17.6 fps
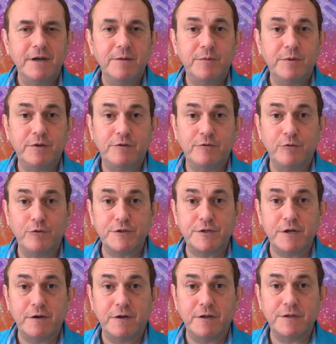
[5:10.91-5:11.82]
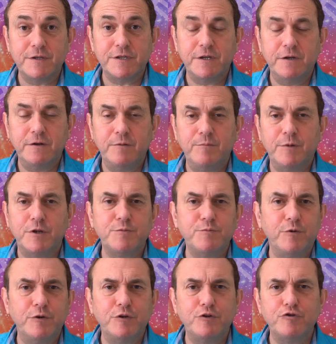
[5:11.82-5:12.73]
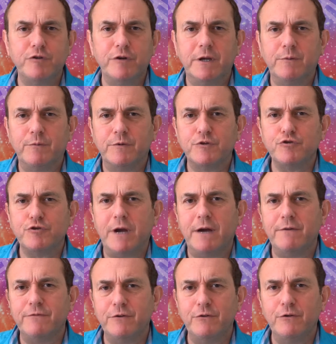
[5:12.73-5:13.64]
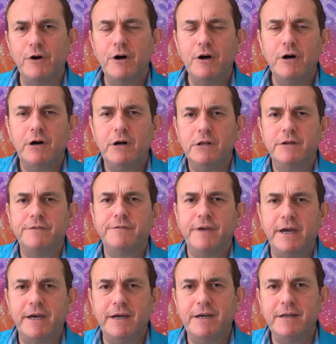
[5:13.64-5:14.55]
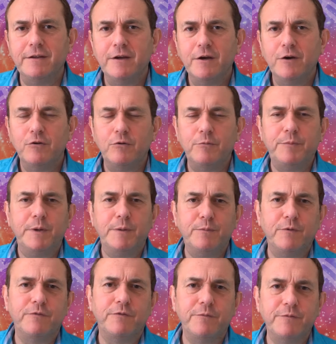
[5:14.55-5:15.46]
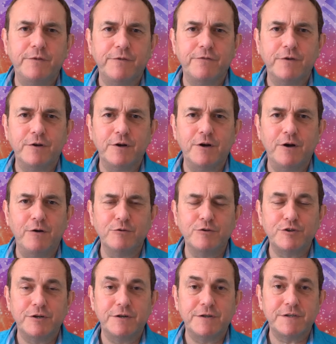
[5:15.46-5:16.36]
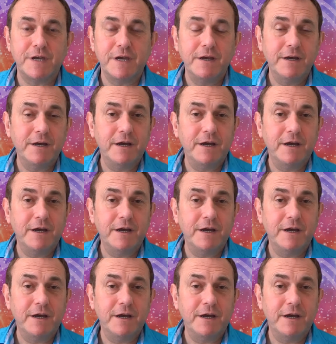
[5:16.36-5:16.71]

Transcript: but it also can see you much more intrigued with travel, holidaying, or people from different cultures,